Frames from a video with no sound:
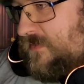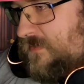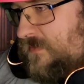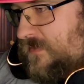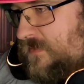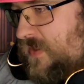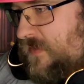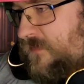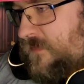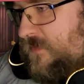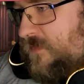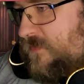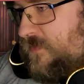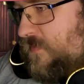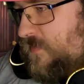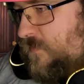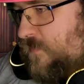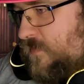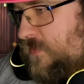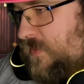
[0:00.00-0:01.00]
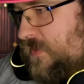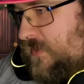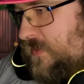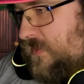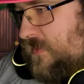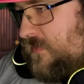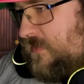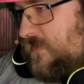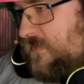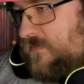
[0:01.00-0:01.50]
Yeah, filtered
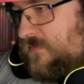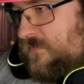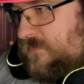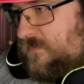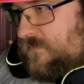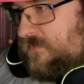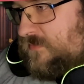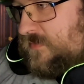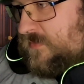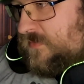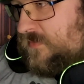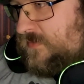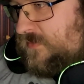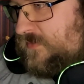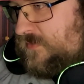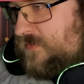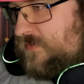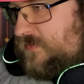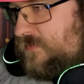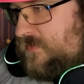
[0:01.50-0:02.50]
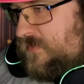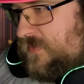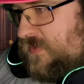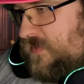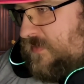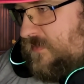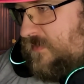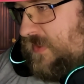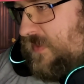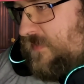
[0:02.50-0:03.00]
water. It's
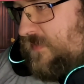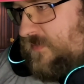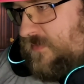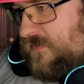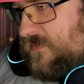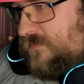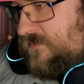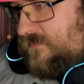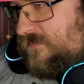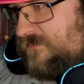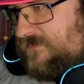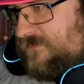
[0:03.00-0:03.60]
not even